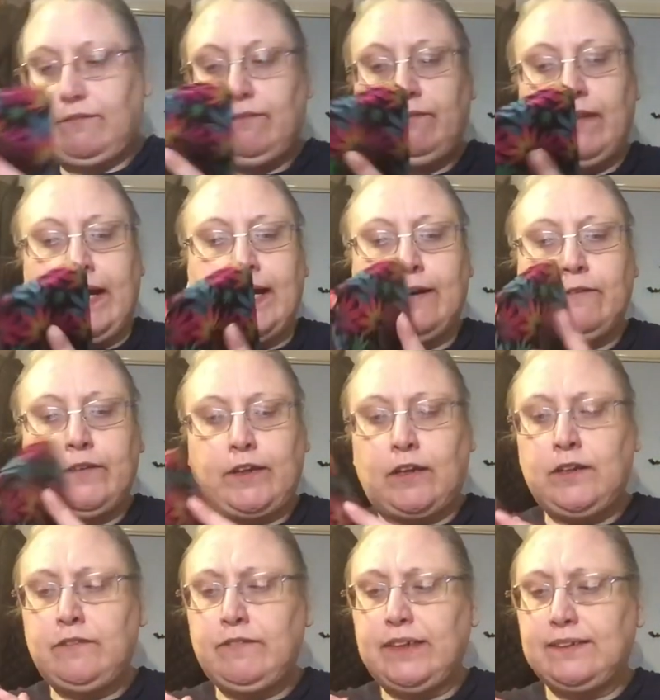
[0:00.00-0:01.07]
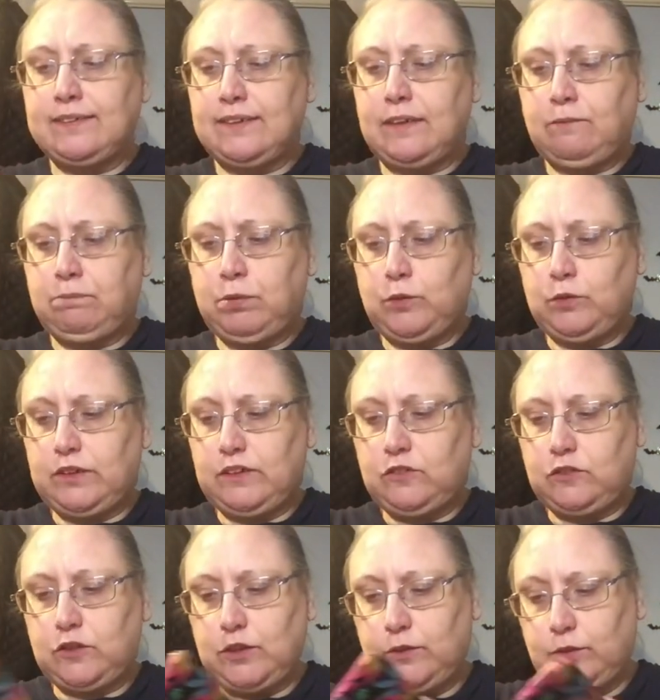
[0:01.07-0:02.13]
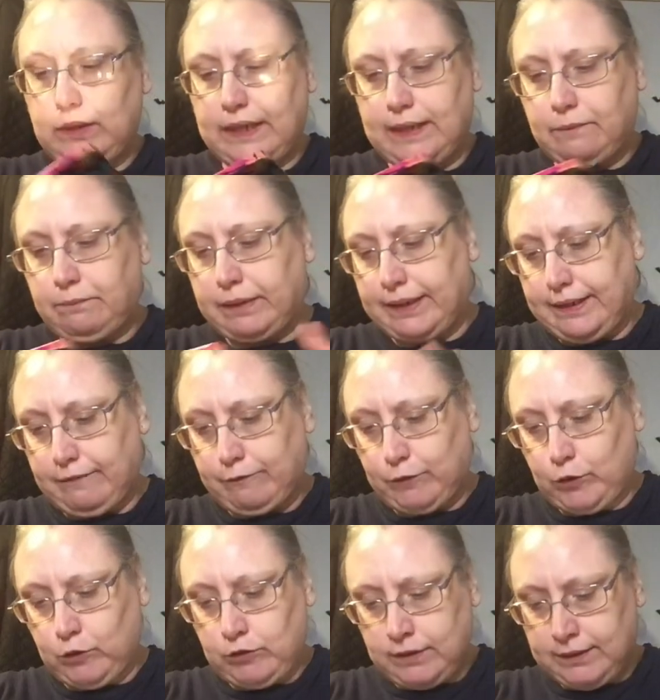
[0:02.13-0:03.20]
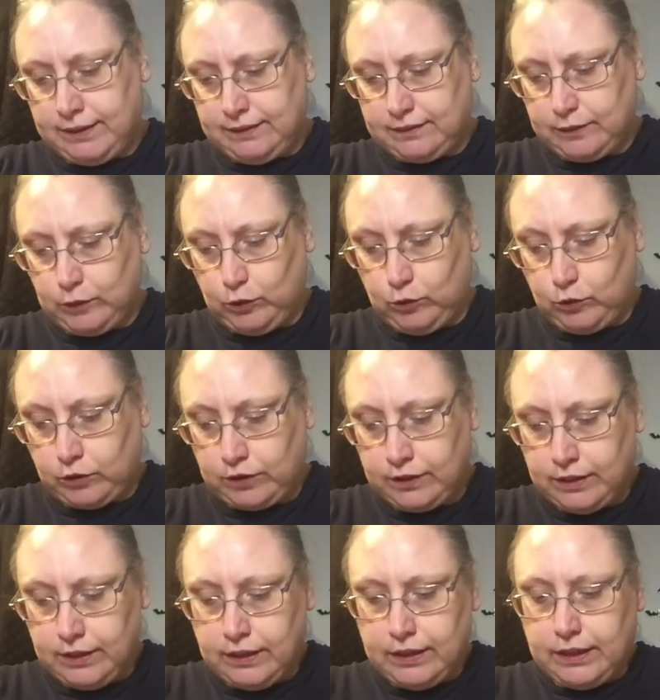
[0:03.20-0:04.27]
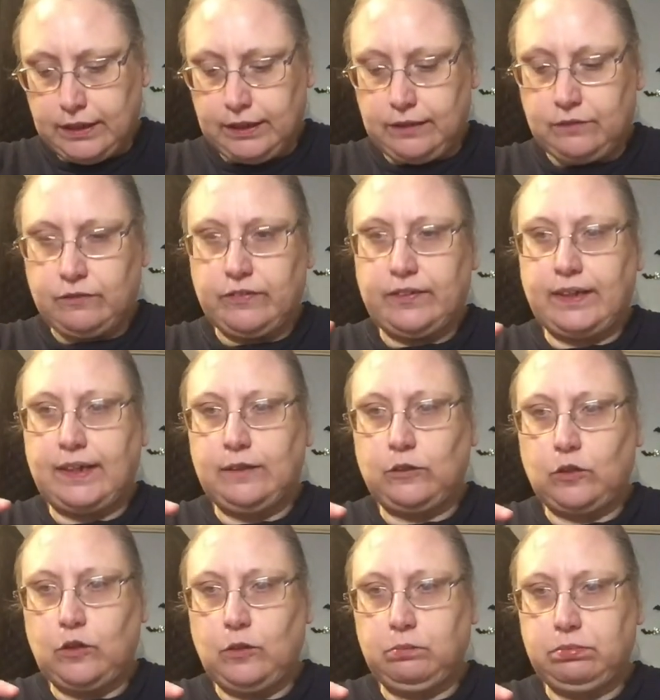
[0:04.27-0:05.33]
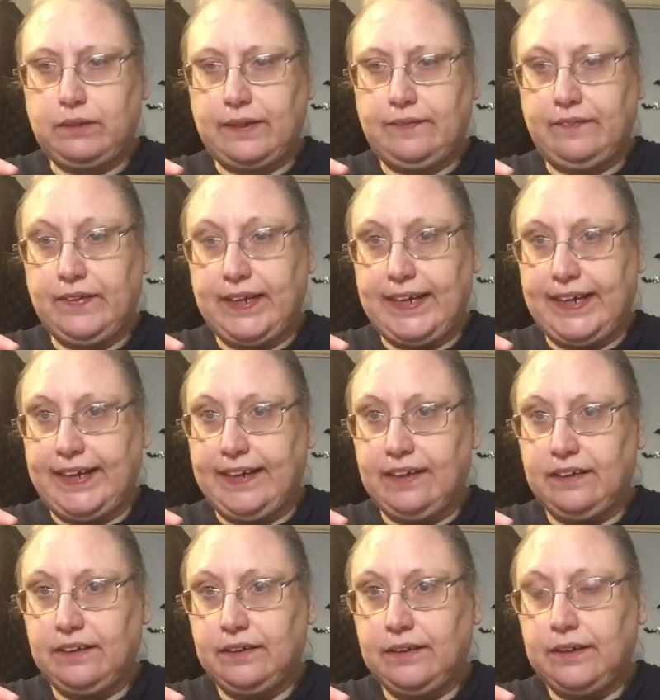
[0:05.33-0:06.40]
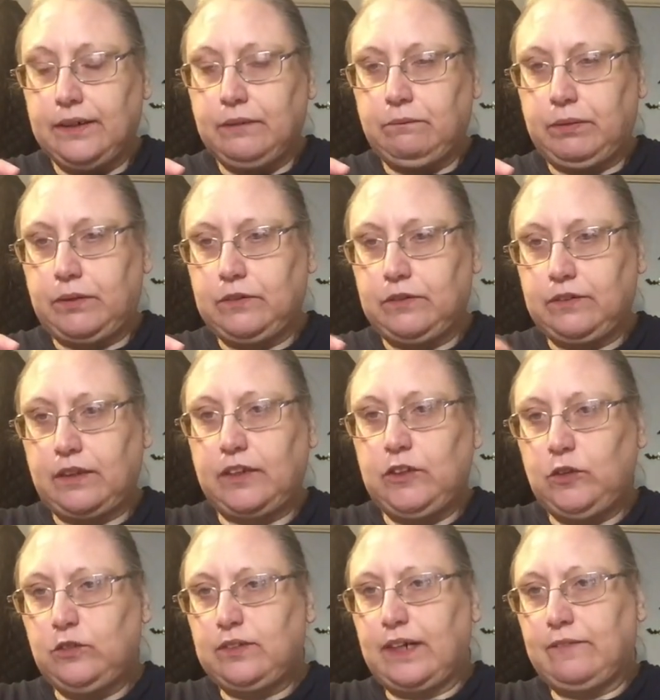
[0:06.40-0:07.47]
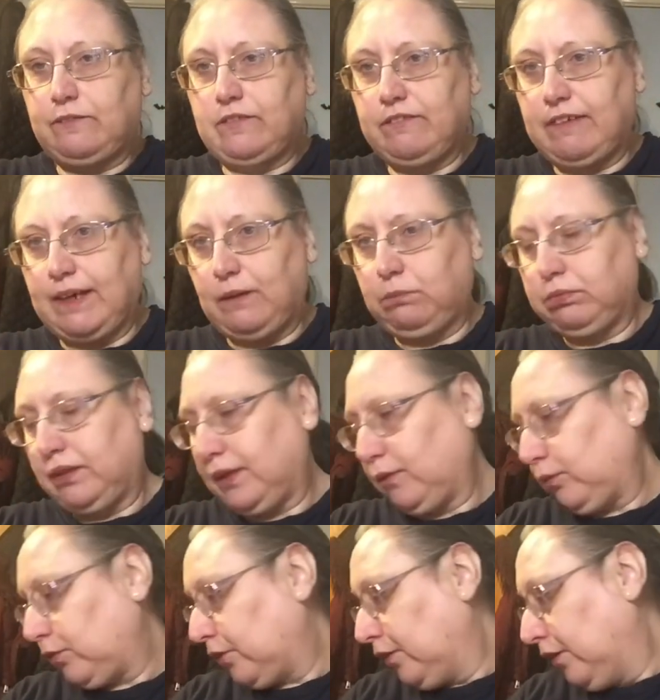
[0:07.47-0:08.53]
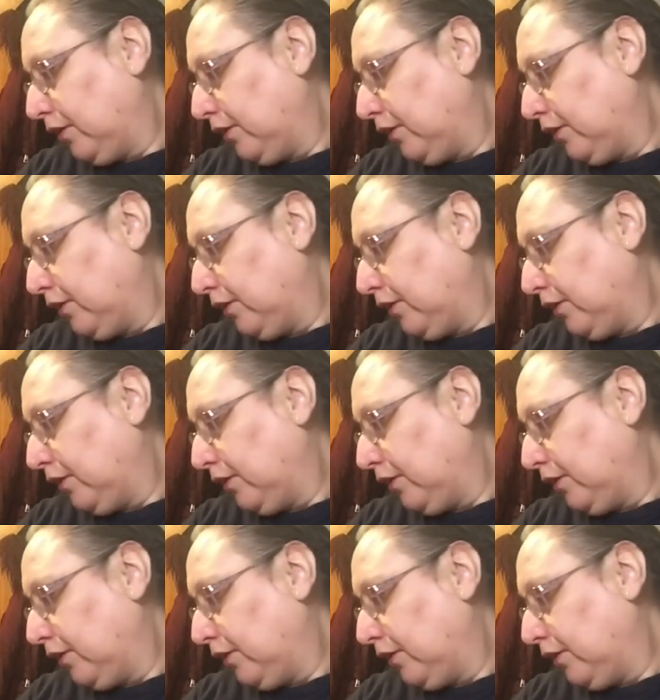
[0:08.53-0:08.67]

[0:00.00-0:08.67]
Now the only reason I pulled this chilled out palette for on this look is for that dark brown there, because I use that for eyebrows.